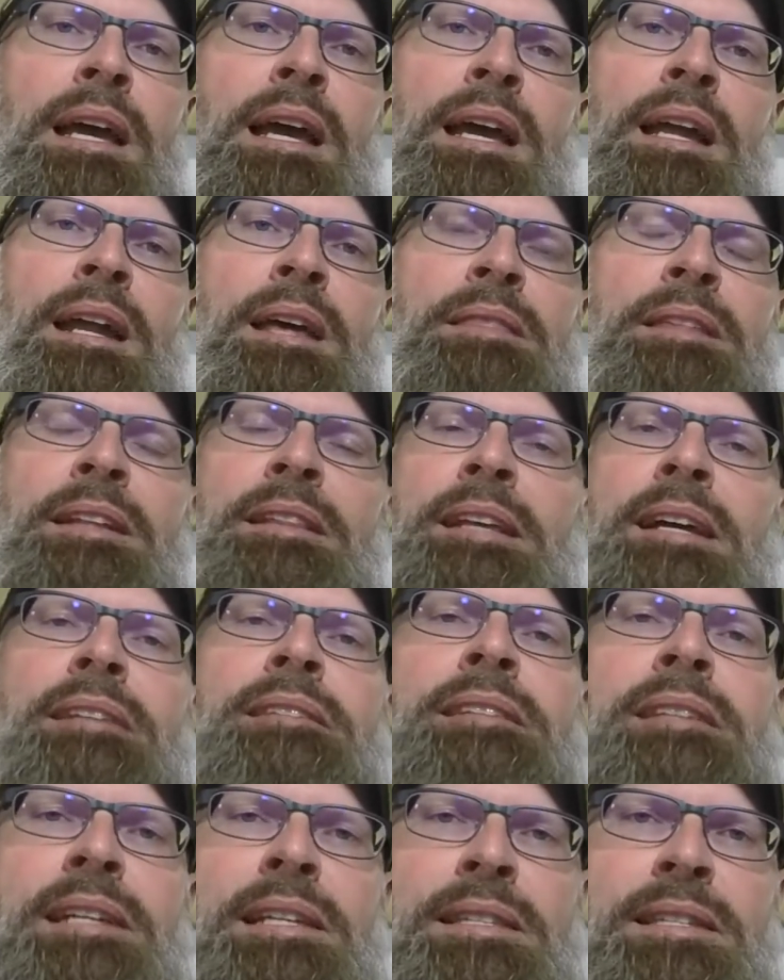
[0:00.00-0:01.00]
And I think
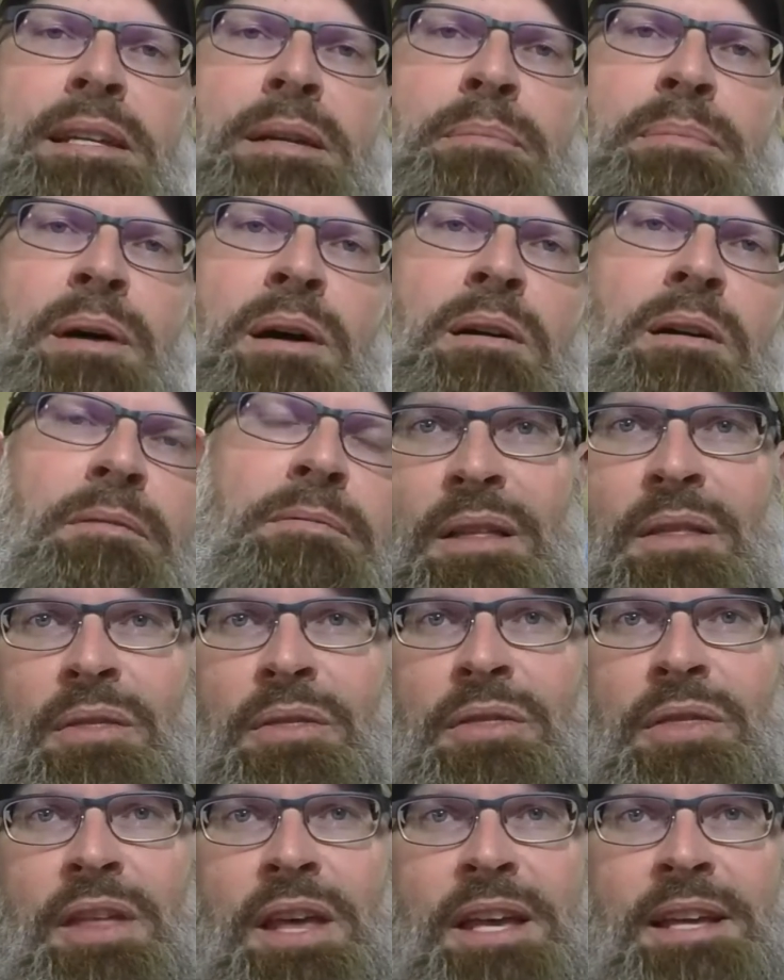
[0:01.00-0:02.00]
that sets it apart.
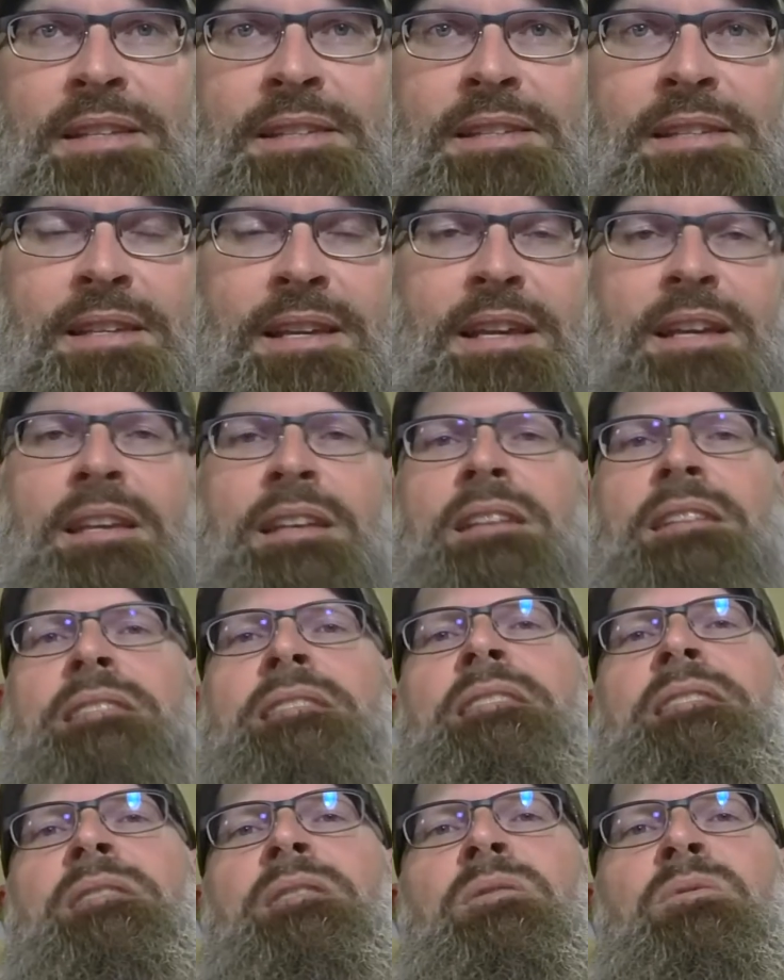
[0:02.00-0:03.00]
This
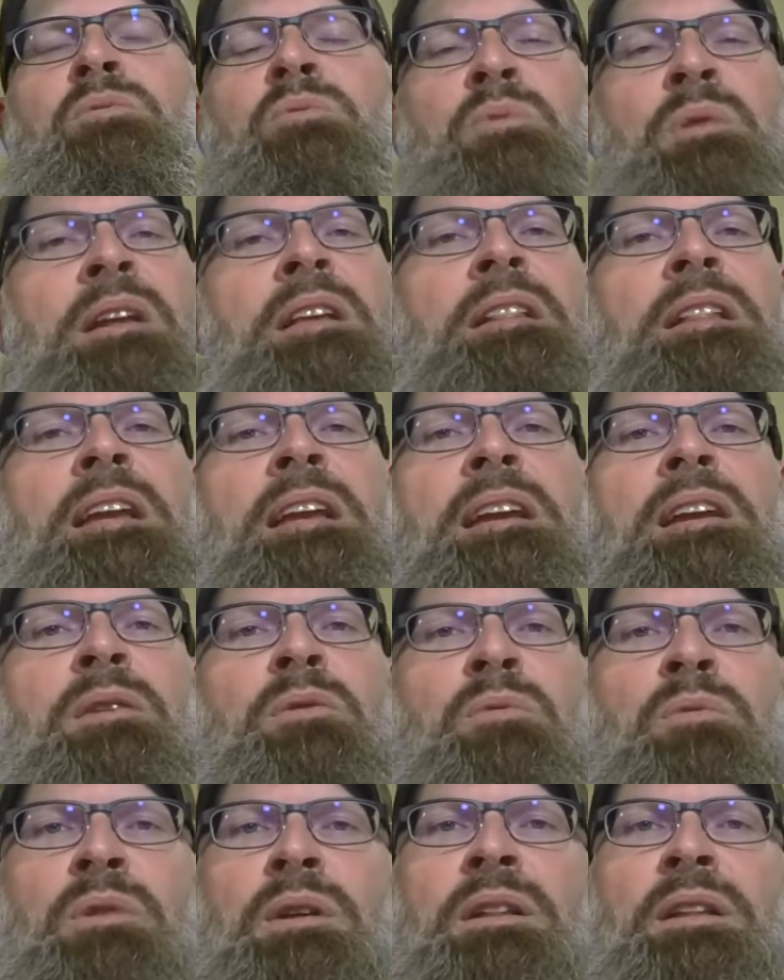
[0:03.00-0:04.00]
is really,
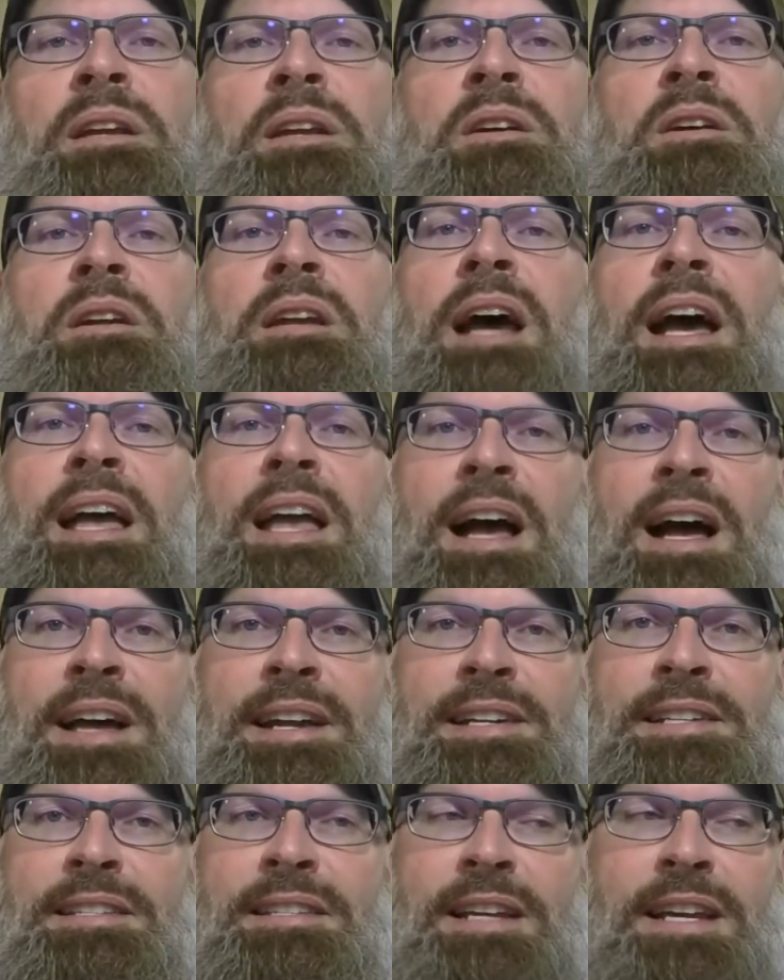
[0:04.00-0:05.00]
really good. I
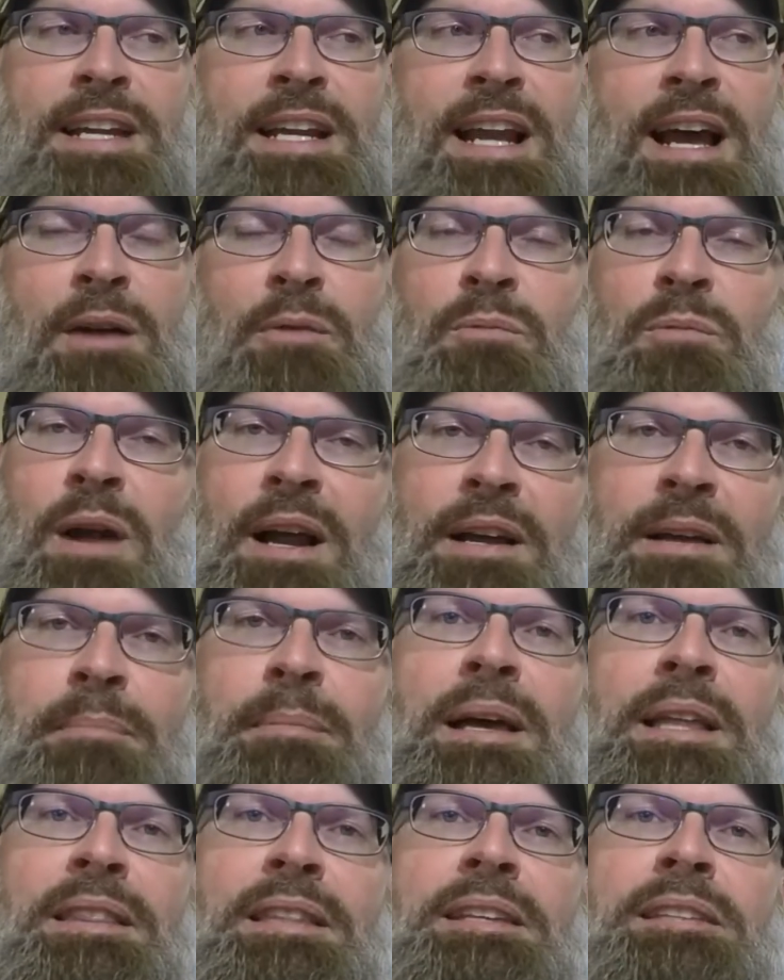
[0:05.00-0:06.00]
honestly cannot
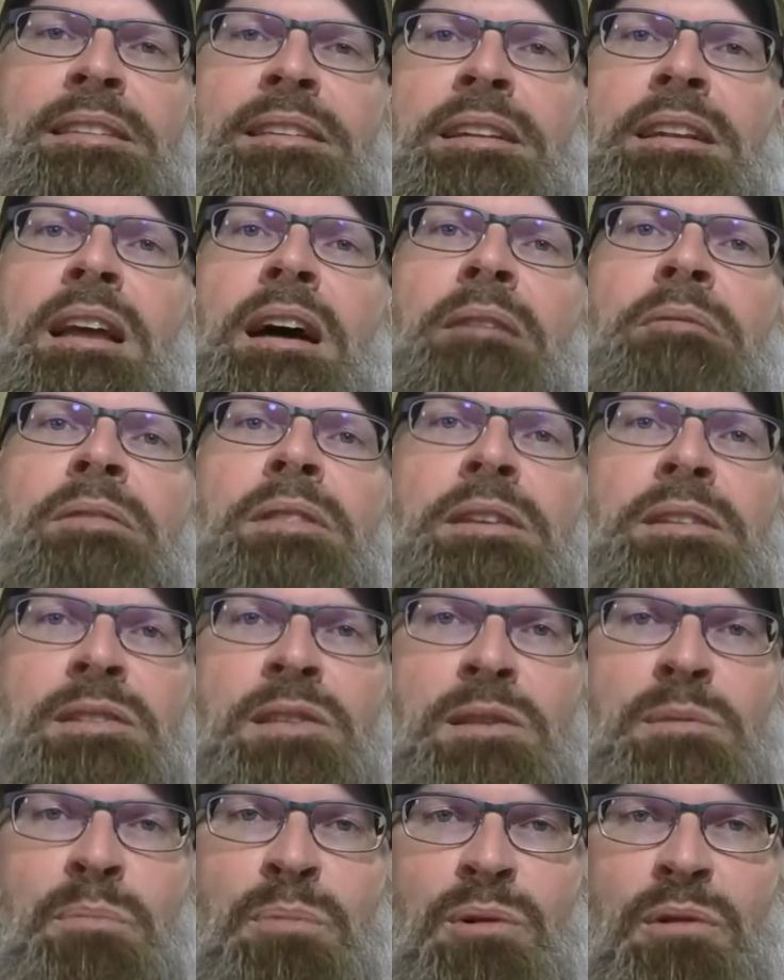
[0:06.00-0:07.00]
recommend this enough. This
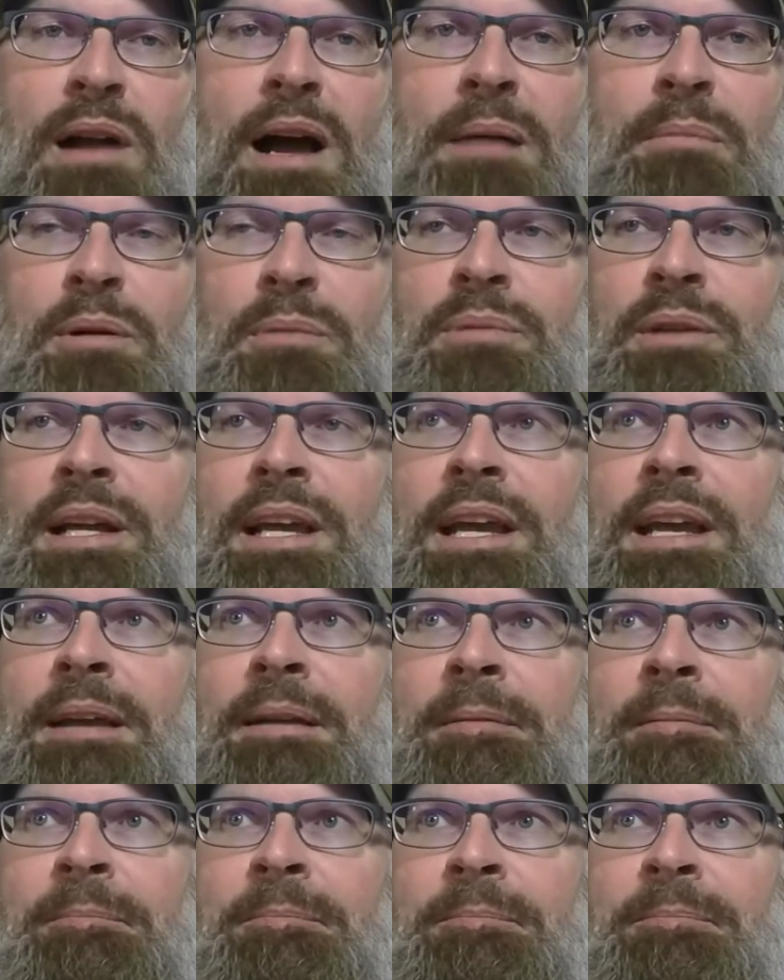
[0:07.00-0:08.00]
is
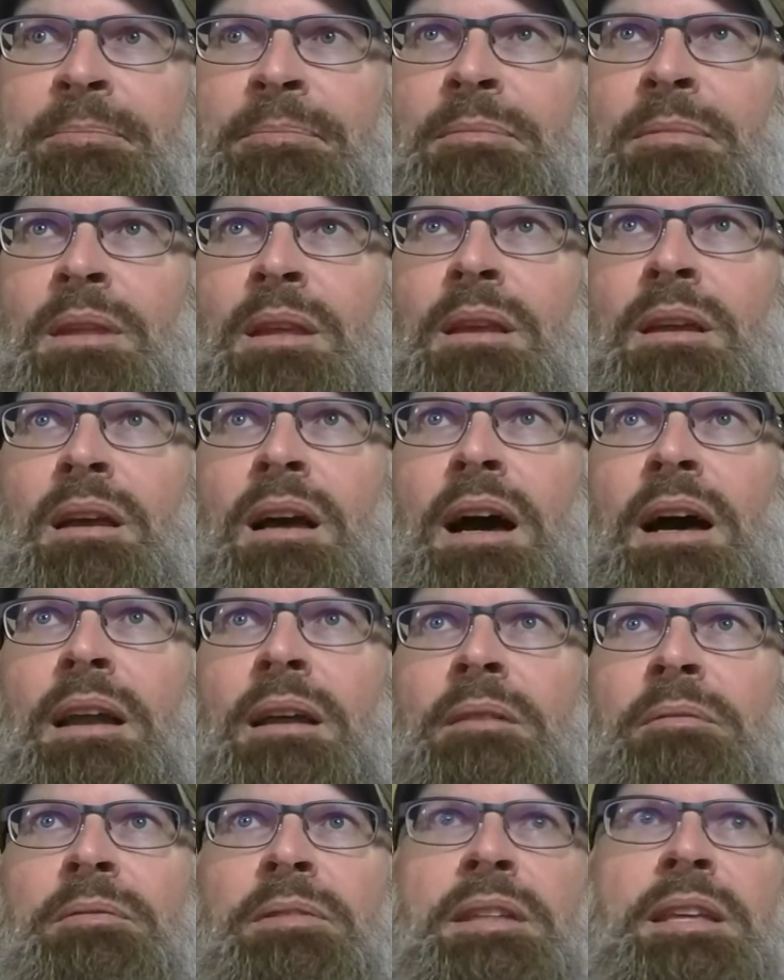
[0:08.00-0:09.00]
probably,
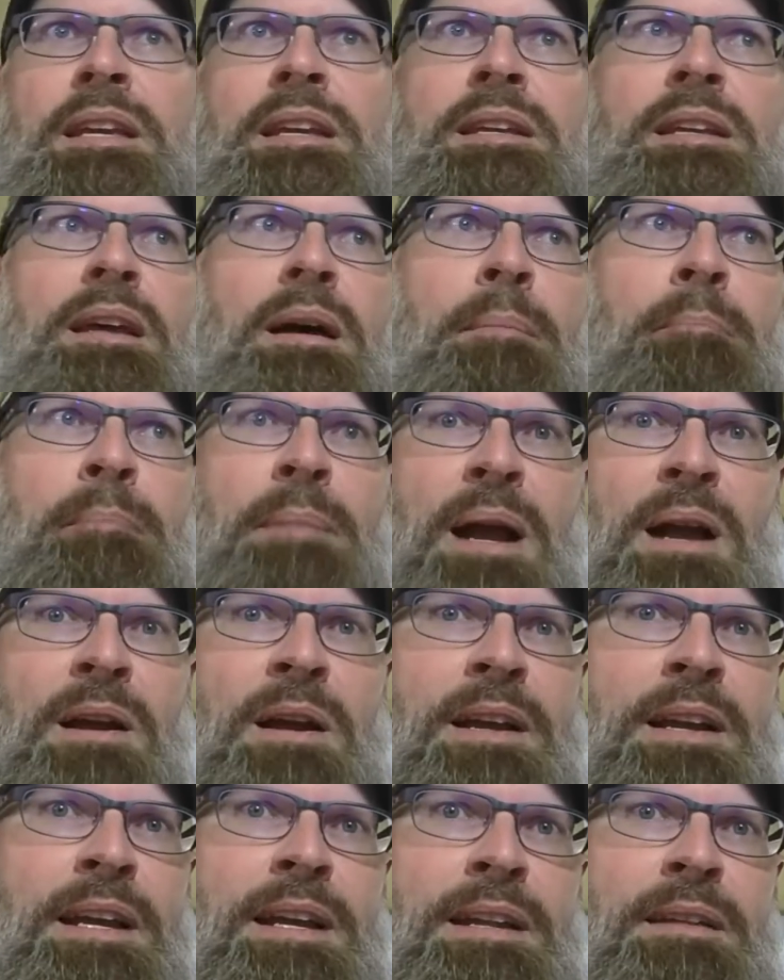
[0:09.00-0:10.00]
out of the
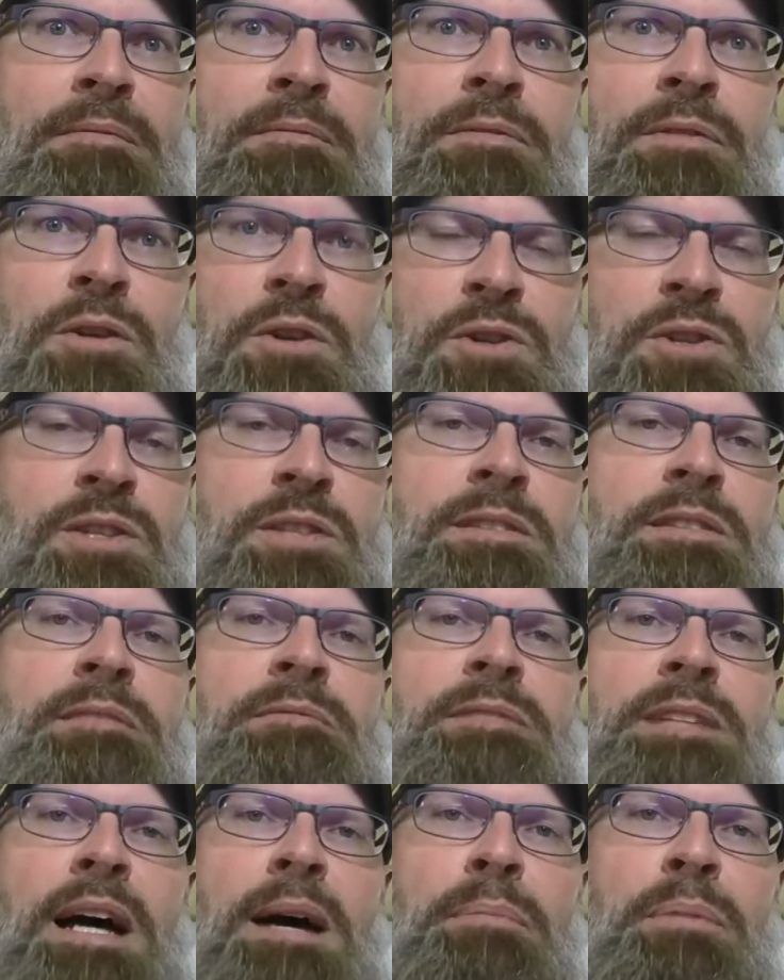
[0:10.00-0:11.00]
American versions
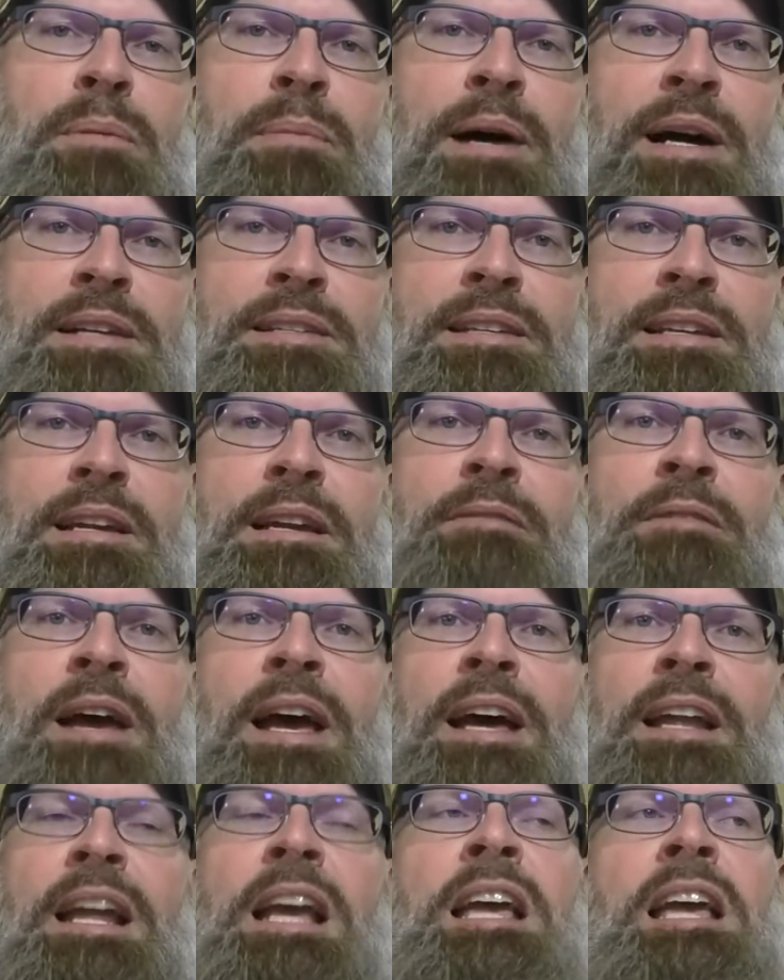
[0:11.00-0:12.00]
of Doppelbock that I've
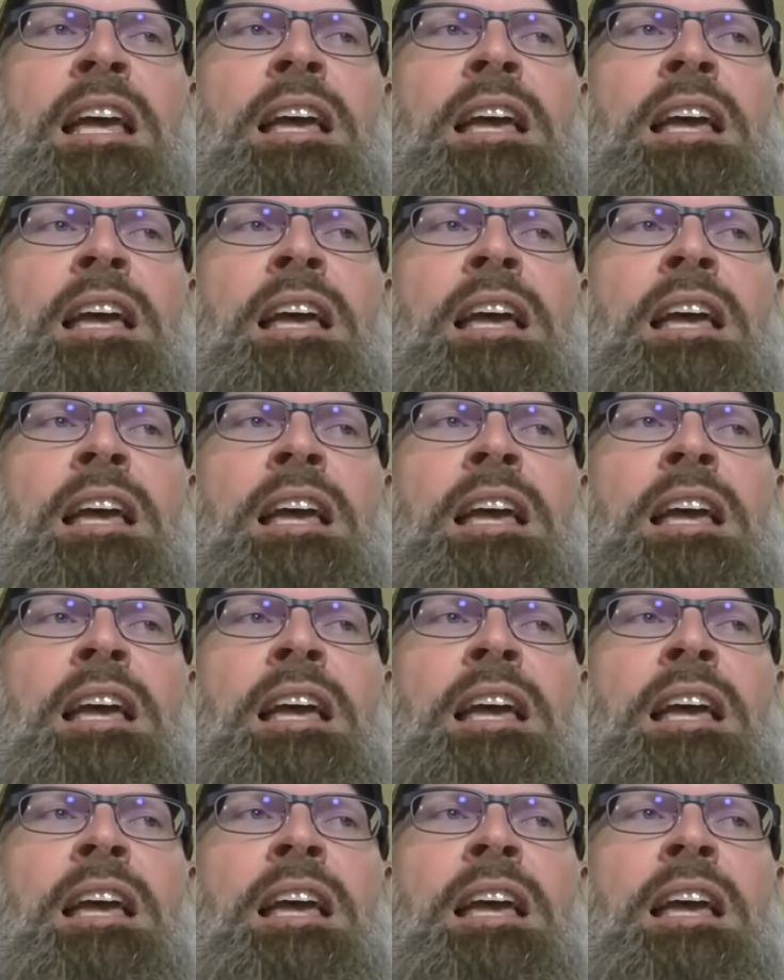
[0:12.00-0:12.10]
had,